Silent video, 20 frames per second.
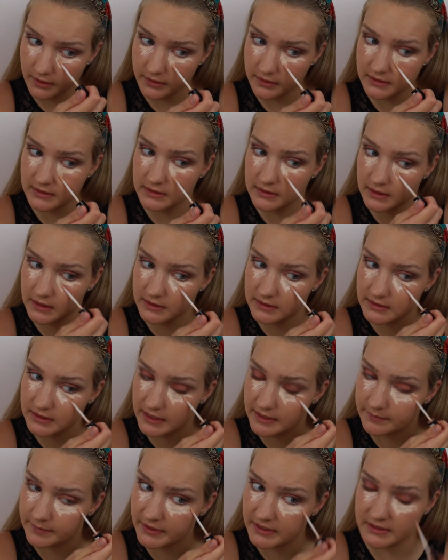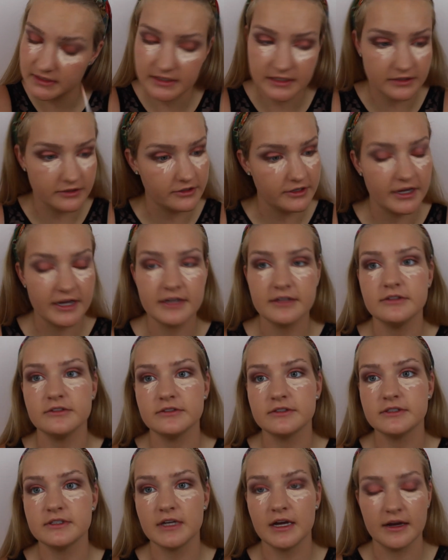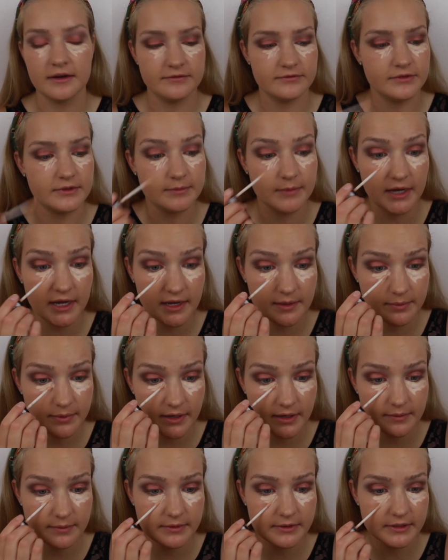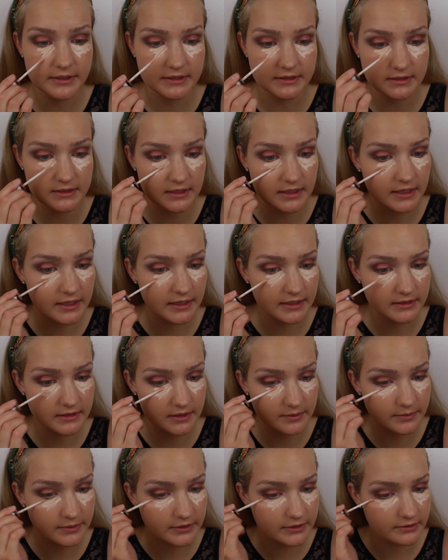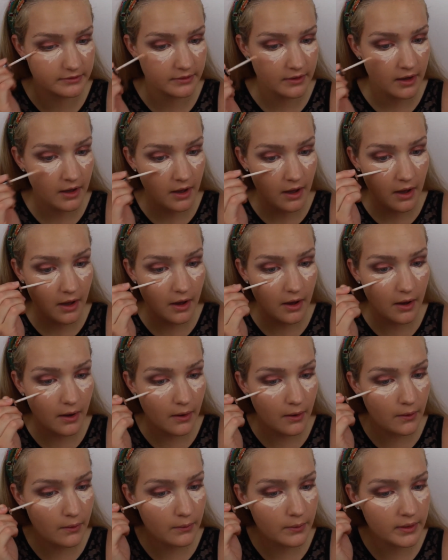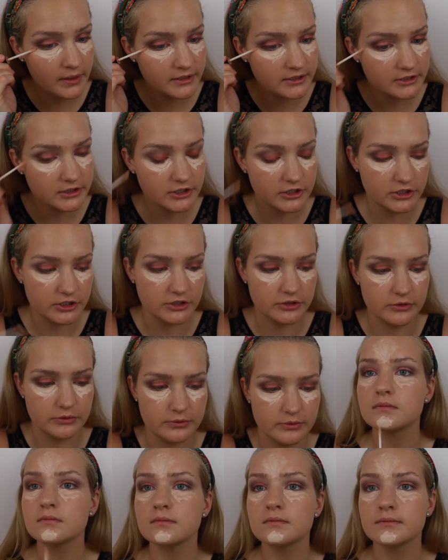This is the same concealer I used for my eye primer. It's the NW02.